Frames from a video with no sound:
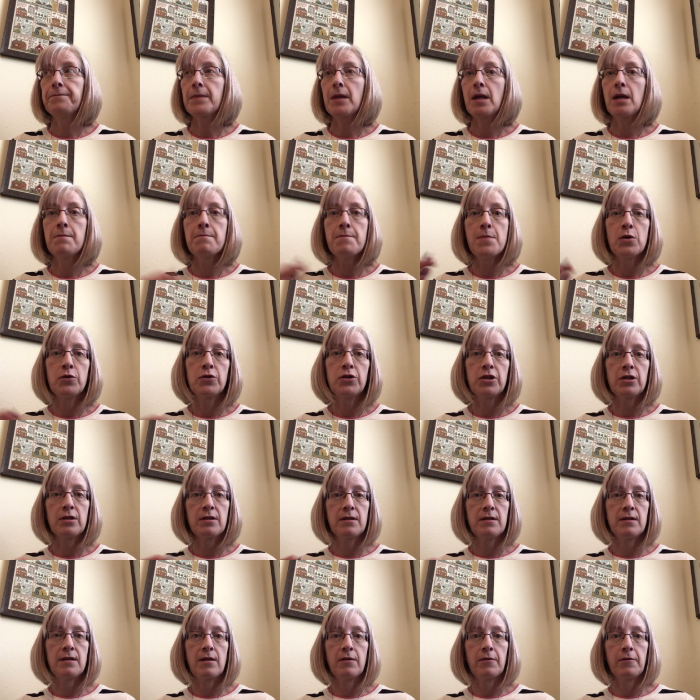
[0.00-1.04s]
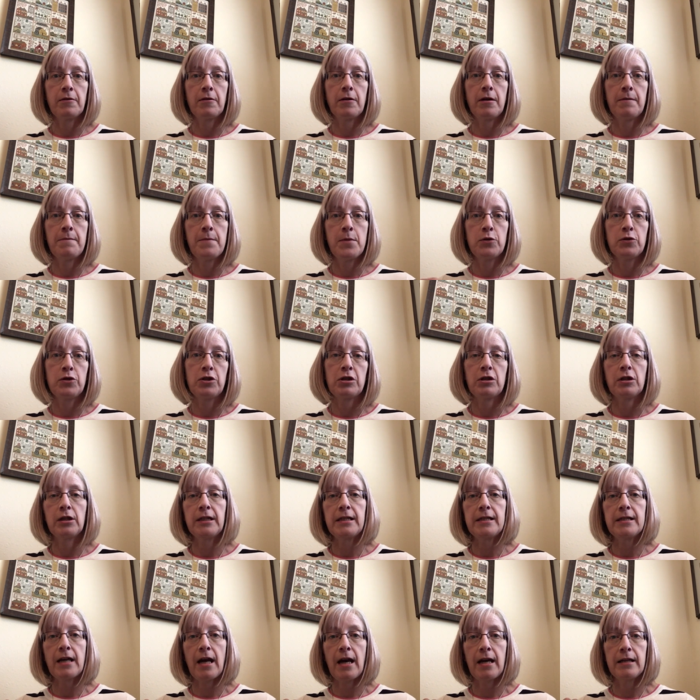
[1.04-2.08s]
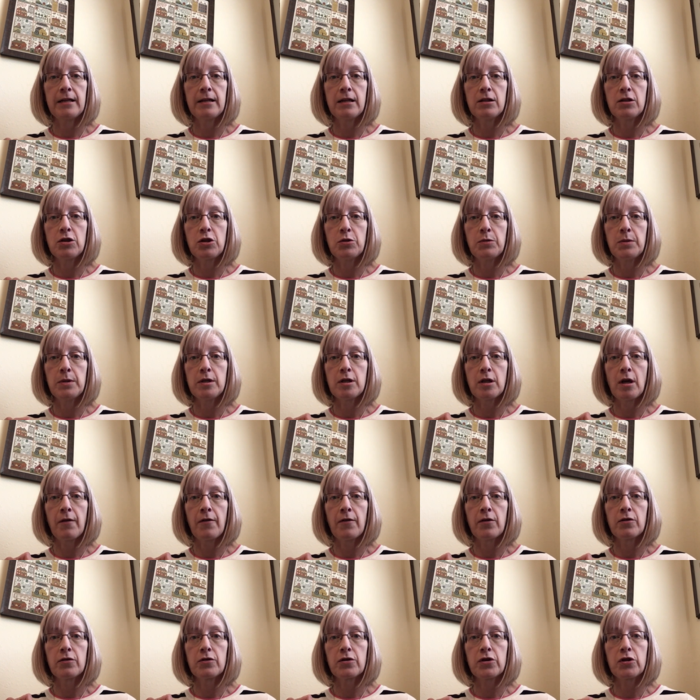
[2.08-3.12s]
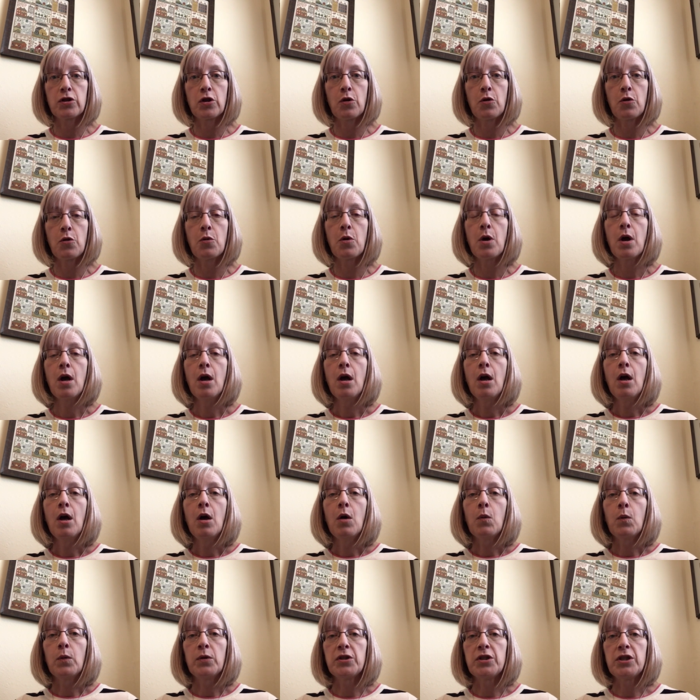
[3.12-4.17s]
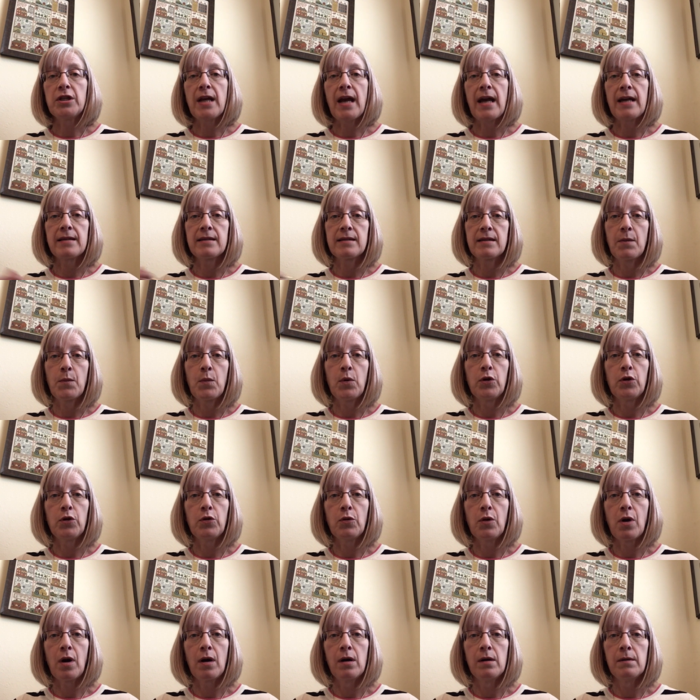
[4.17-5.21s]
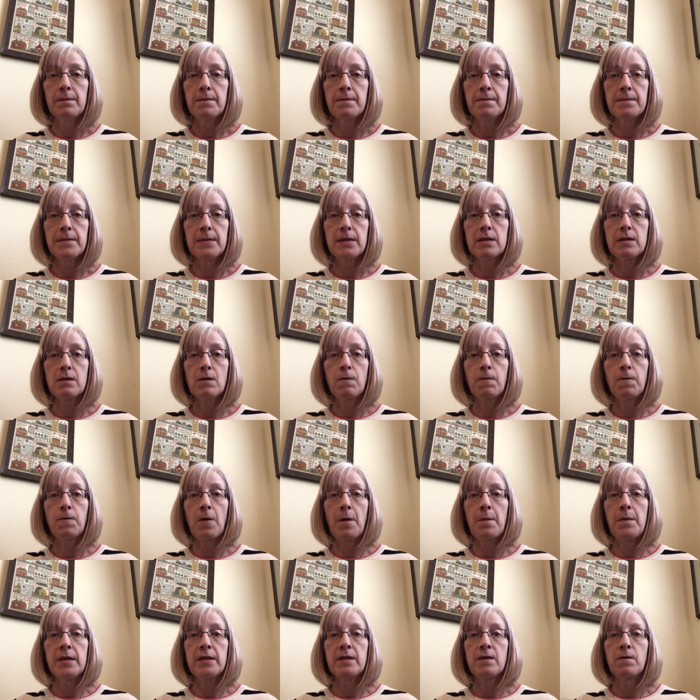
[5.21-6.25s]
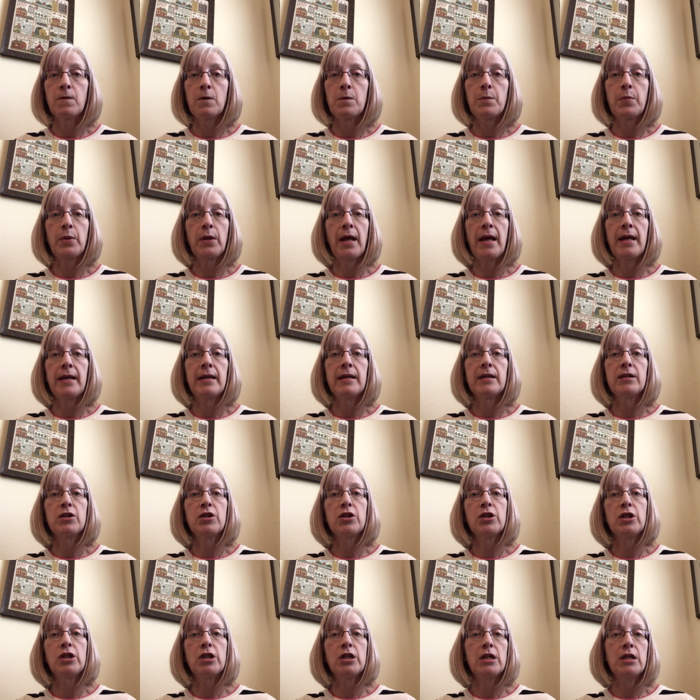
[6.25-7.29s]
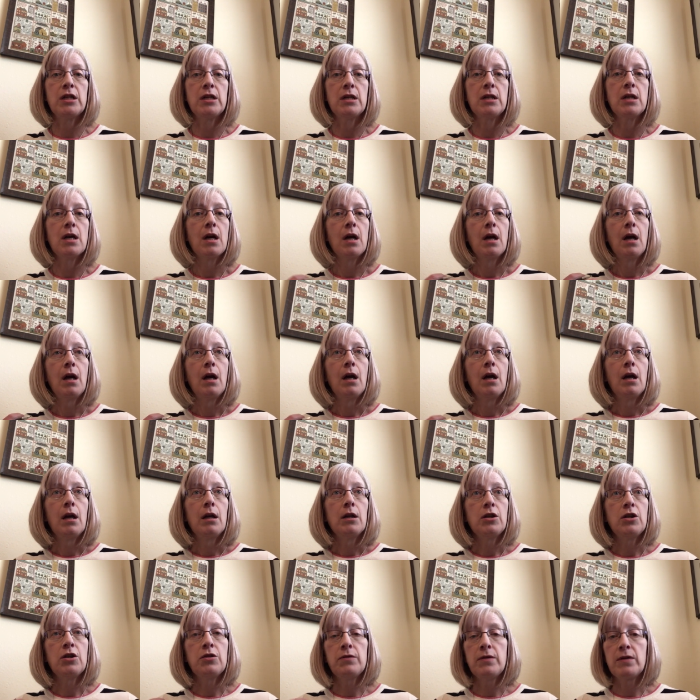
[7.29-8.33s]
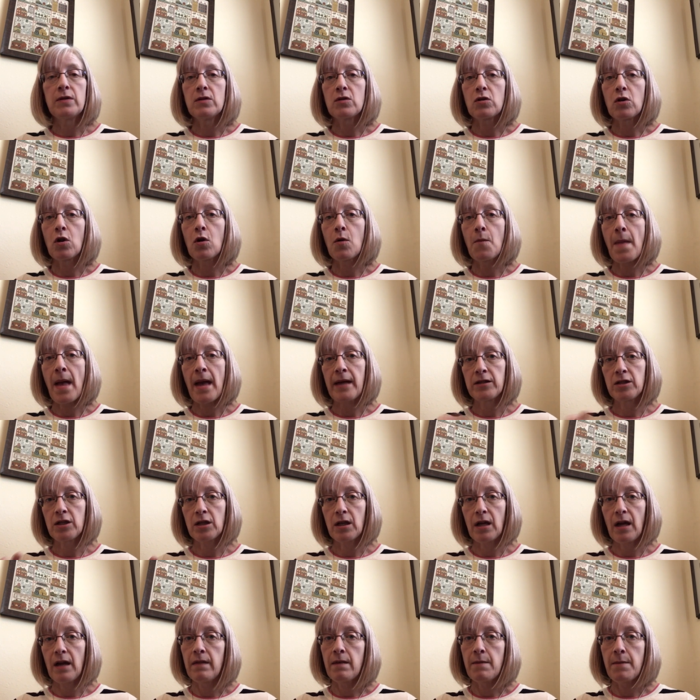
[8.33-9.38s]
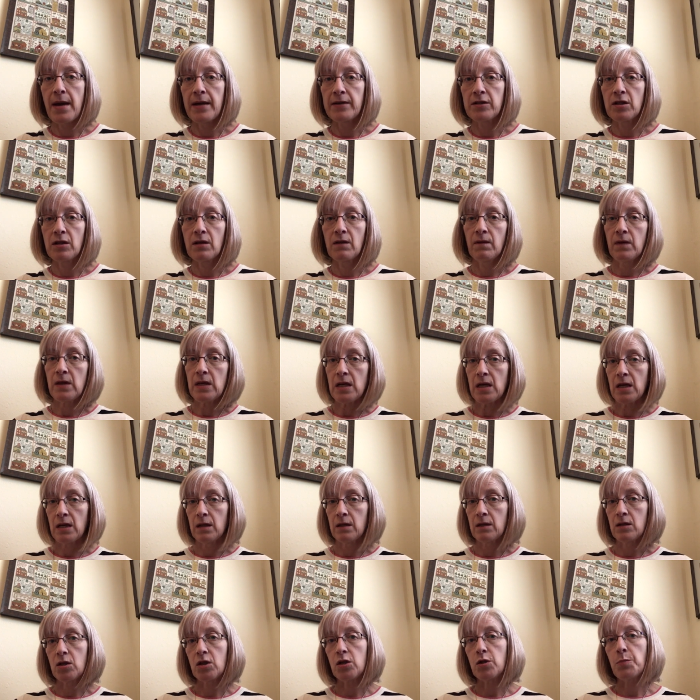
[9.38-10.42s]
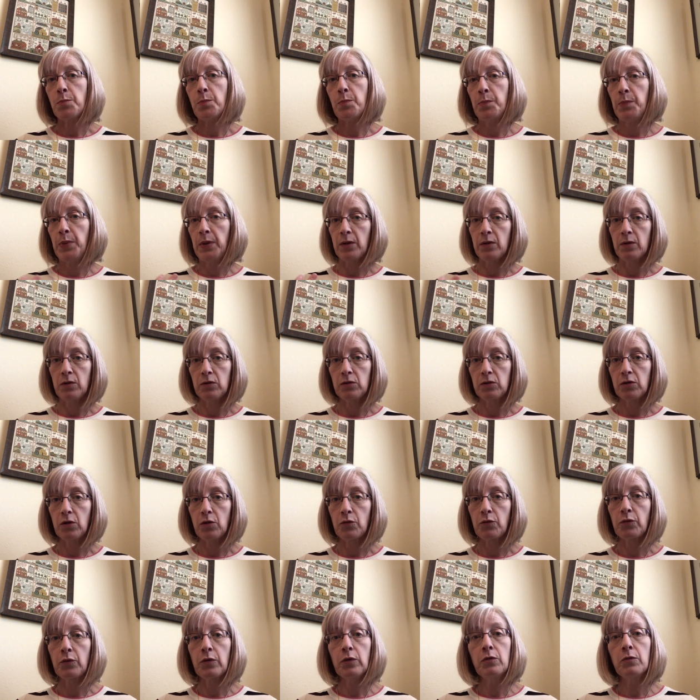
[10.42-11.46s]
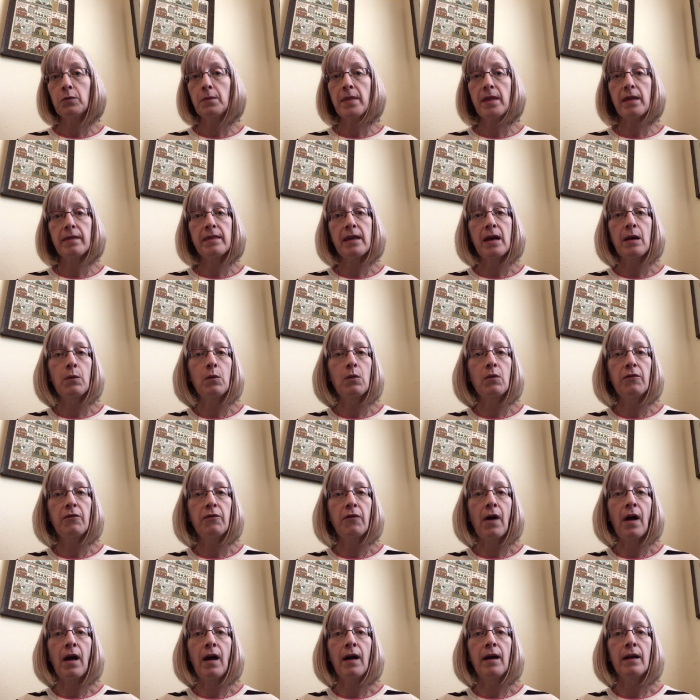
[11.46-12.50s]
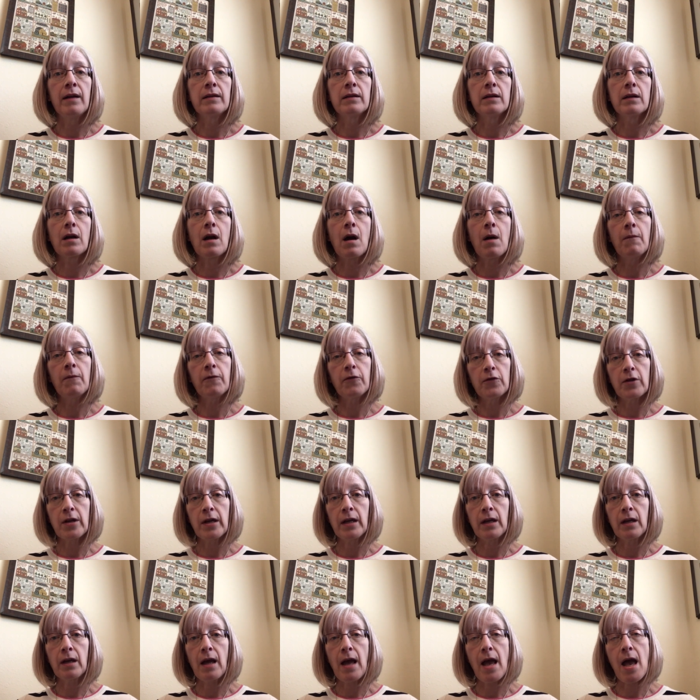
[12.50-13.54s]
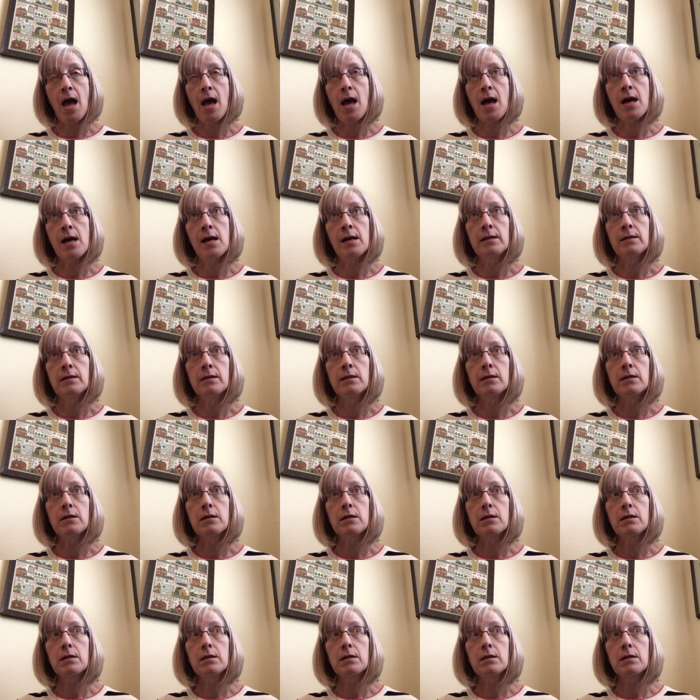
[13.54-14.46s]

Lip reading: emotions. They're emotionally tied to each other. So when she has someone who comes from a different planet, she uses her magic and the magic of the inn to build a room that they will find comforting and